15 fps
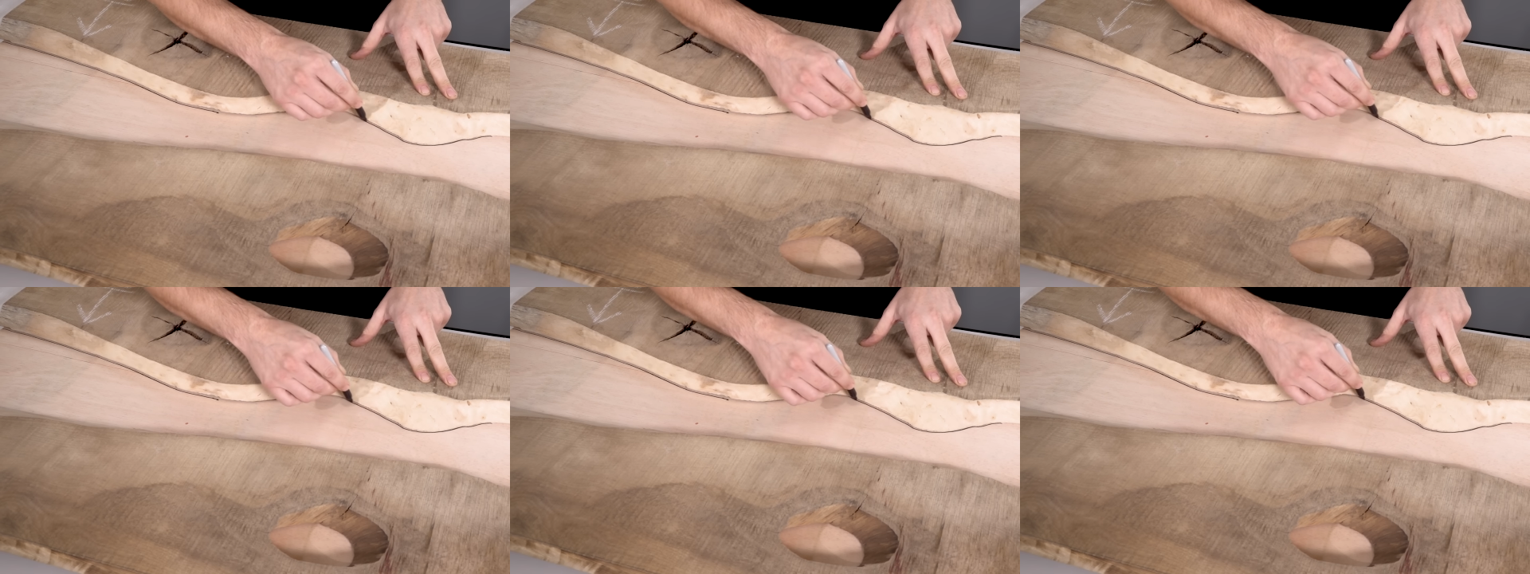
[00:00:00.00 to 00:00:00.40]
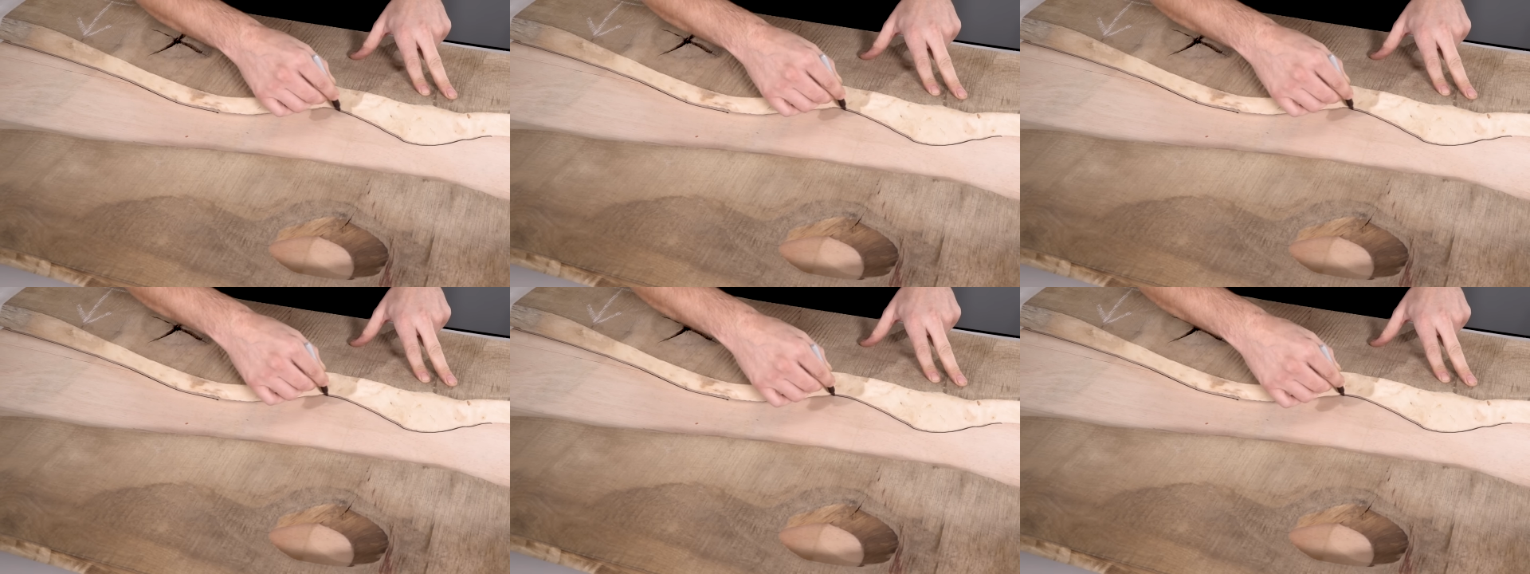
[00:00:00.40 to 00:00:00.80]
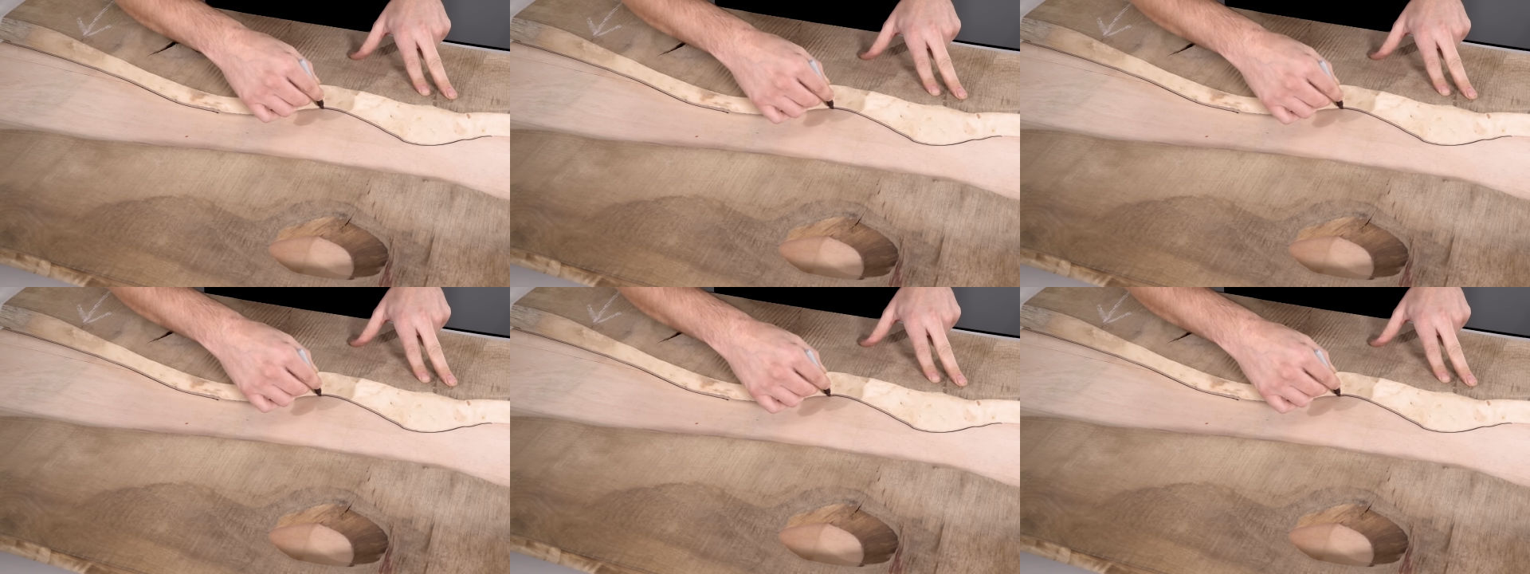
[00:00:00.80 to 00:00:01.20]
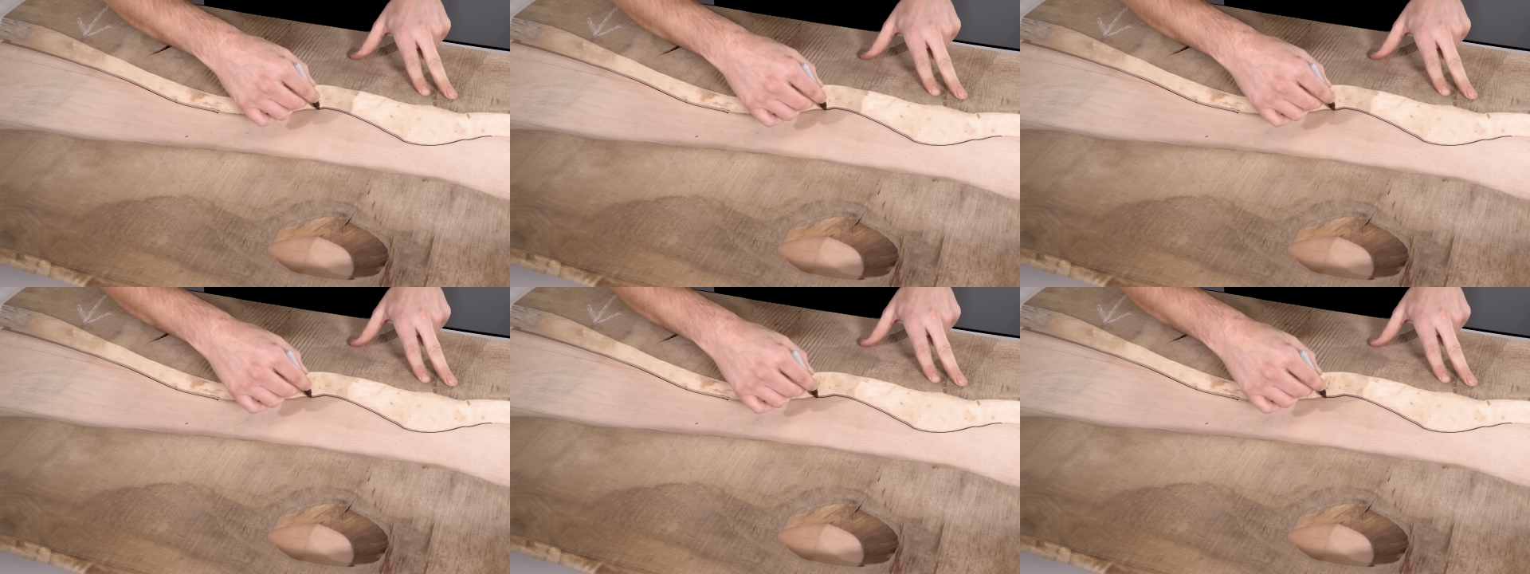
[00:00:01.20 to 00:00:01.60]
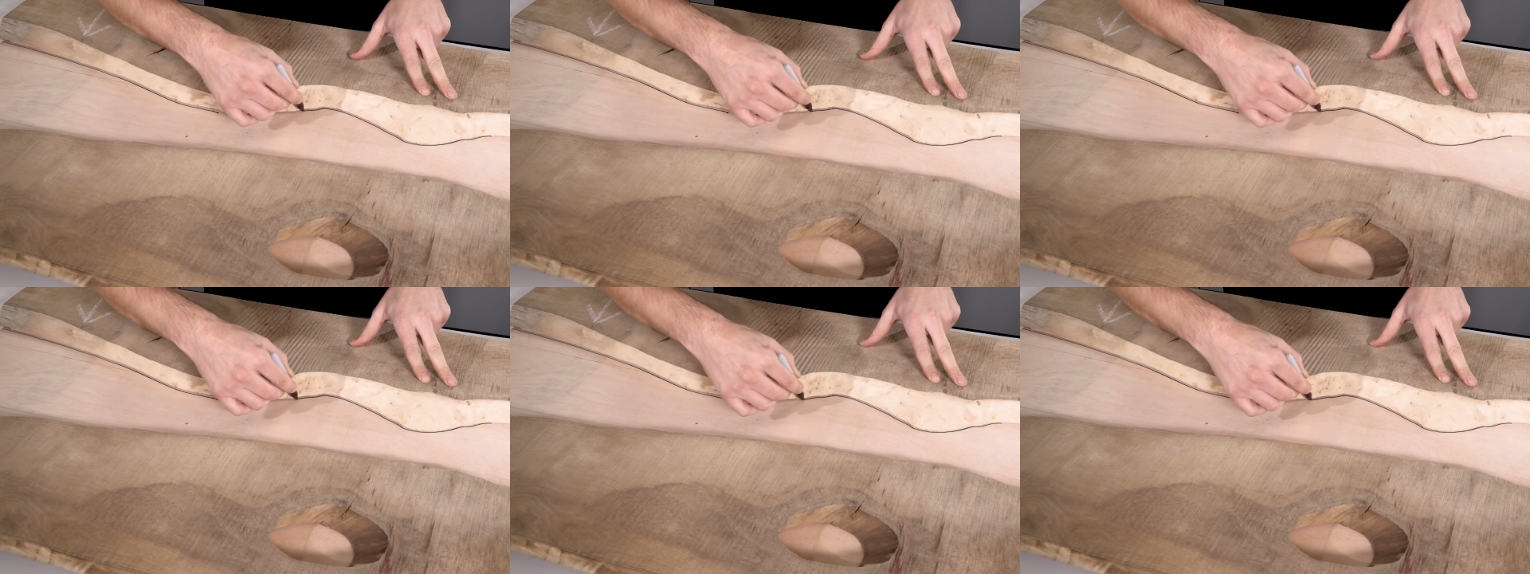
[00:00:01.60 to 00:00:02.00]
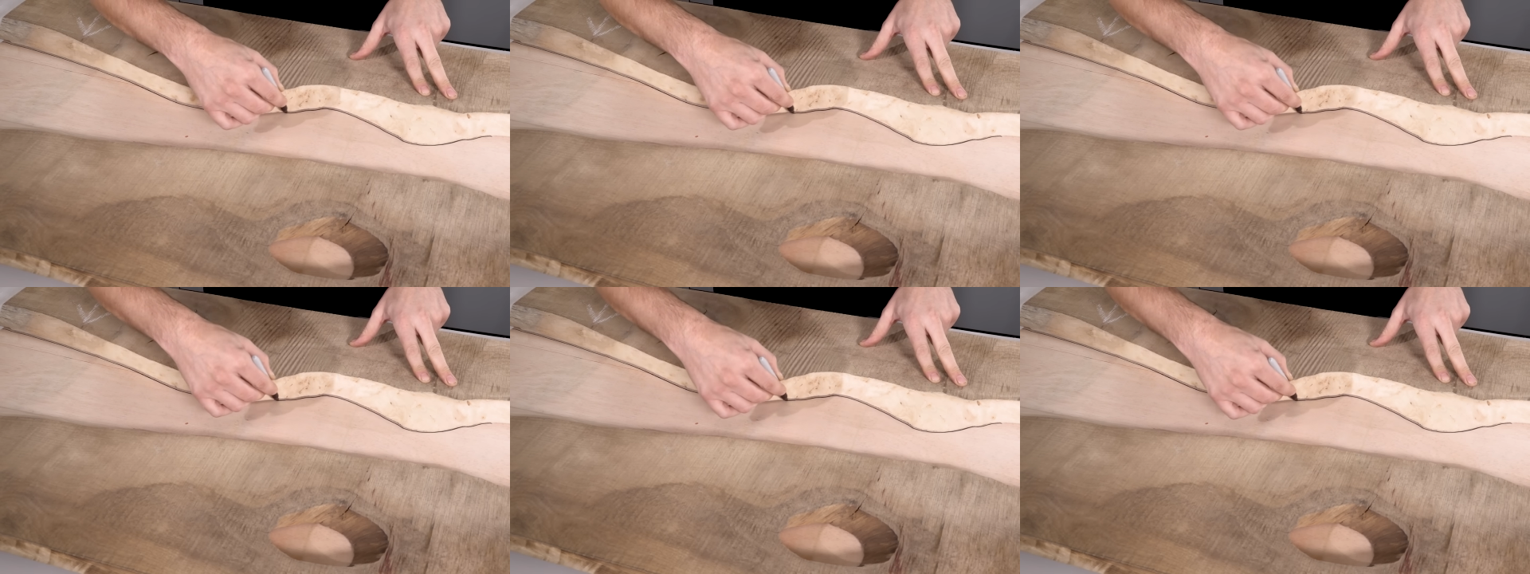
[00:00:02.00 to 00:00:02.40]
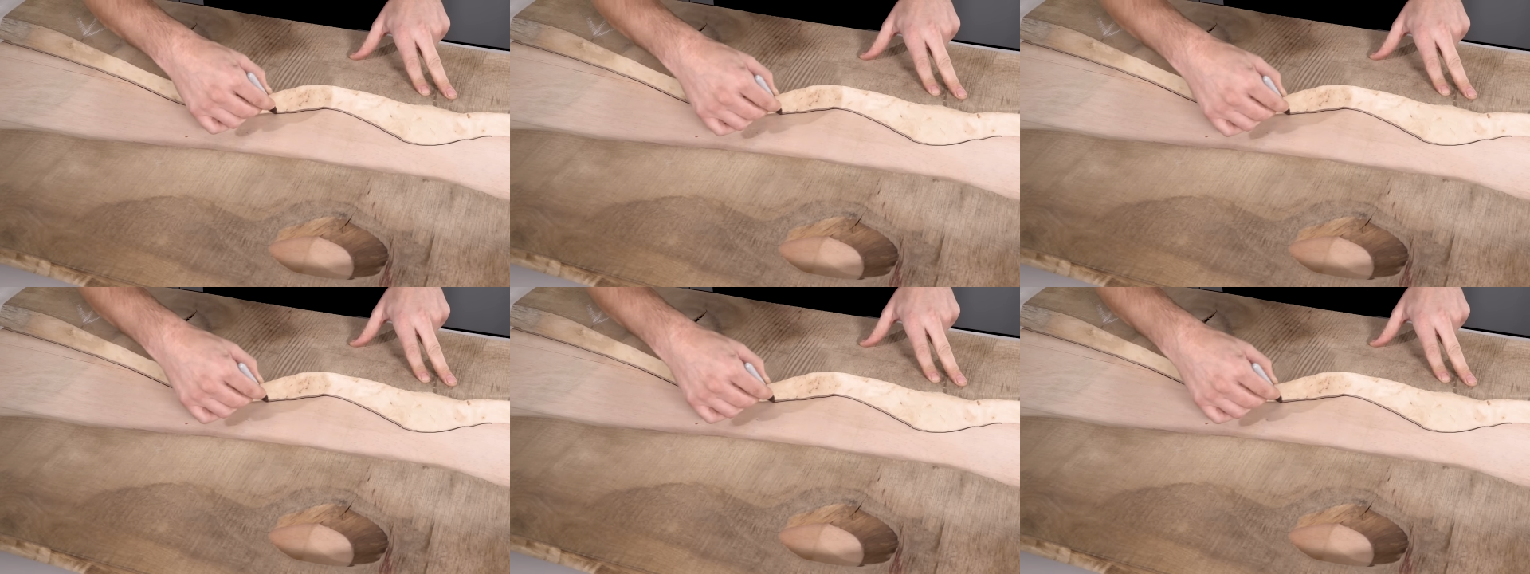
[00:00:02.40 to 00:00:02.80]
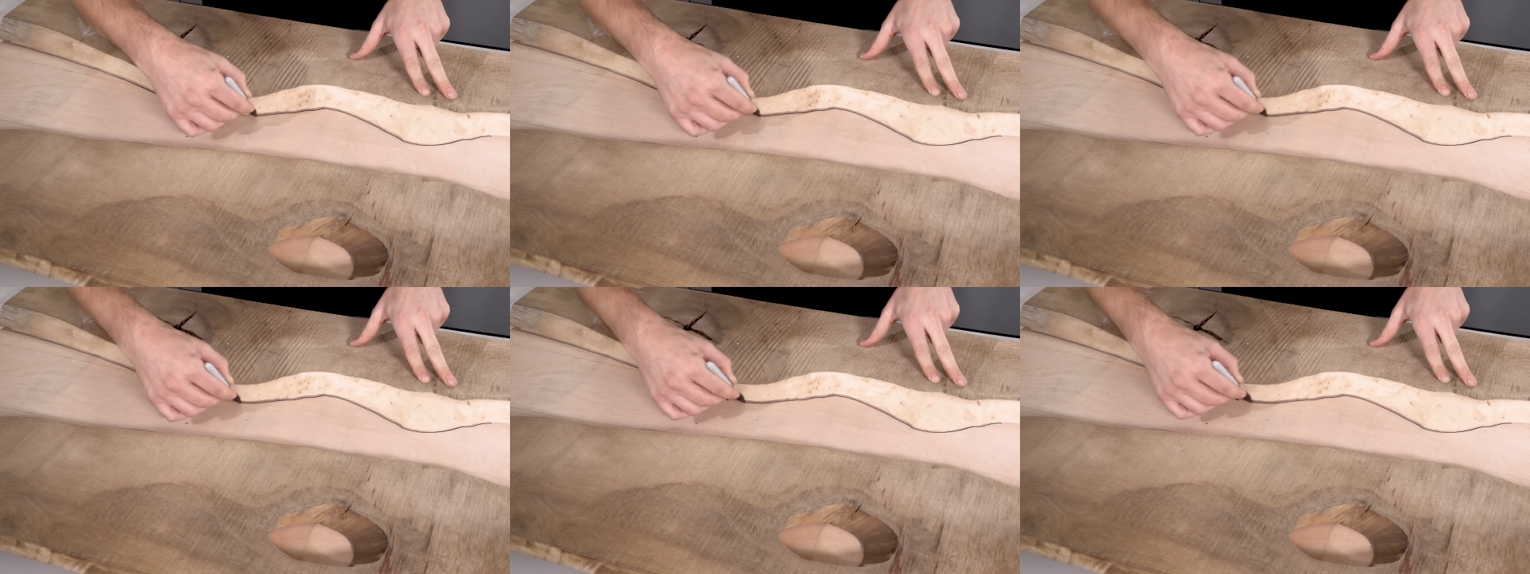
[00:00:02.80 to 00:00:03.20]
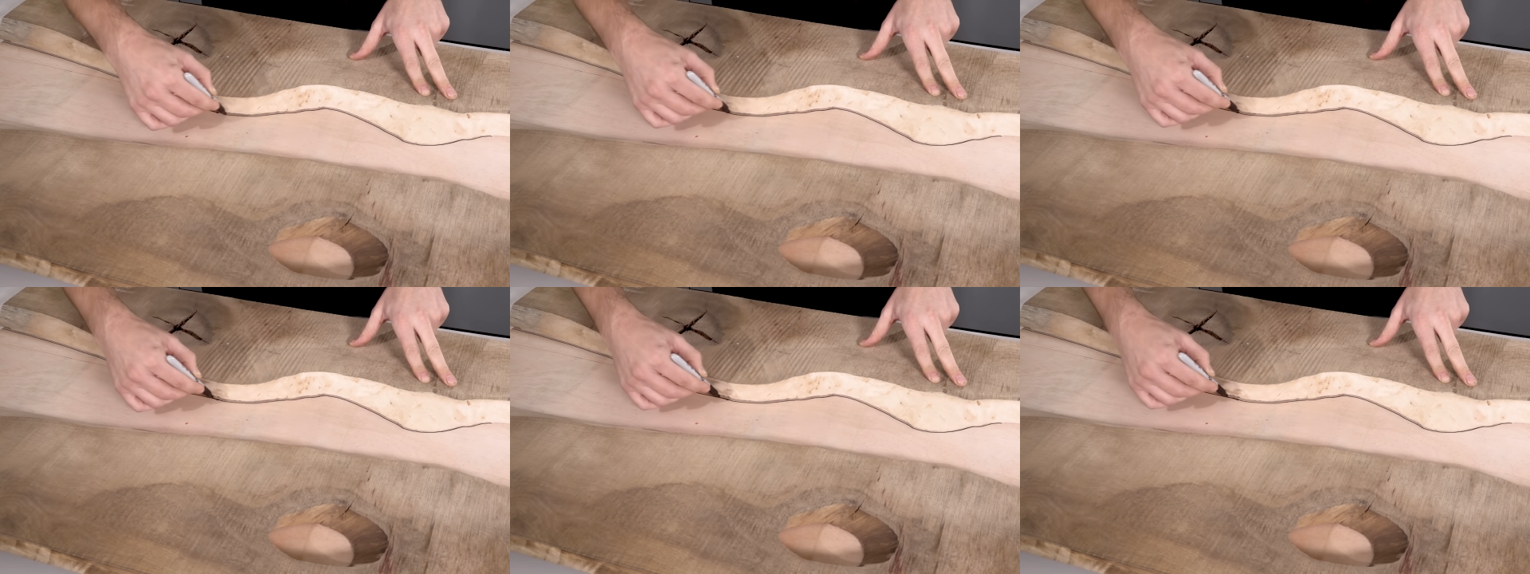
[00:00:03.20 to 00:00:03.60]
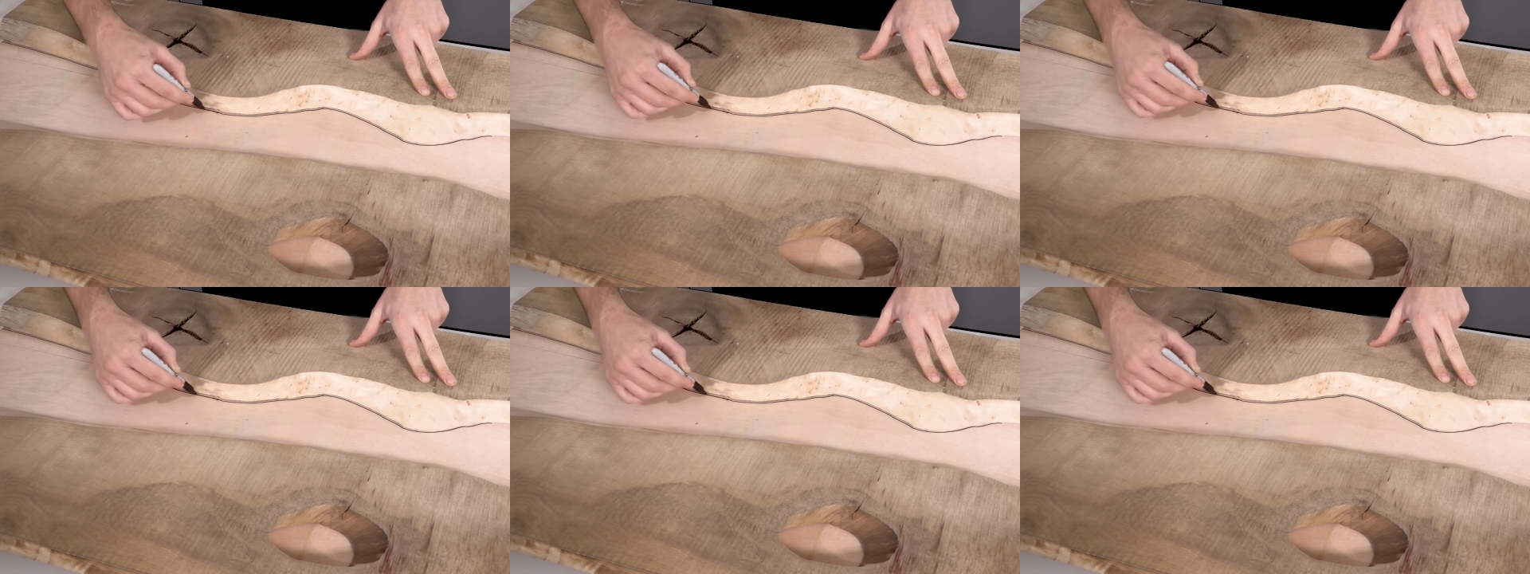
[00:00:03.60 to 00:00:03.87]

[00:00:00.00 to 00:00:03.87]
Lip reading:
No face is visible, so there are no lips to read.